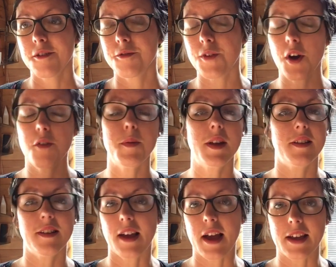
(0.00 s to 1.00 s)
5
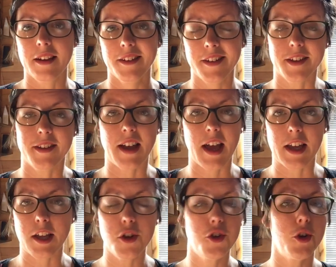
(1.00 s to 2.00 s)
minutes a day, just
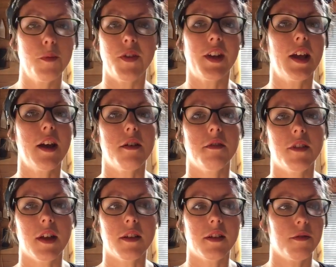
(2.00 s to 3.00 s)
a YouTube video
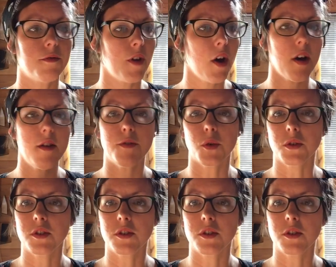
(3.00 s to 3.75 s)
that's 5 or